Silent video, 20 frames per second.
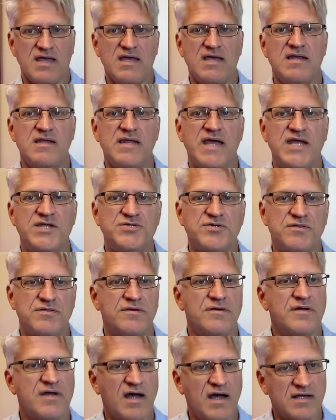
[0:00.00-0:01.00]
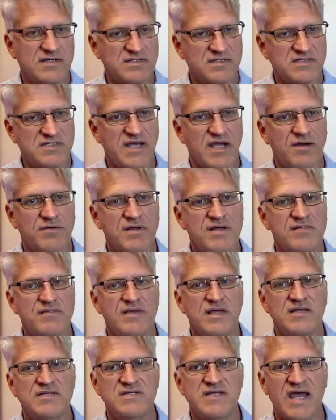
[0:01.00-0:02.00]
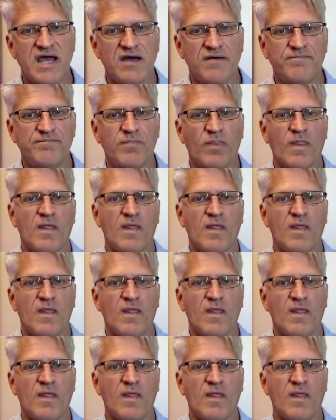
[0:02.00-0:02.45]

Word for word: in nature. They're not tearing things down.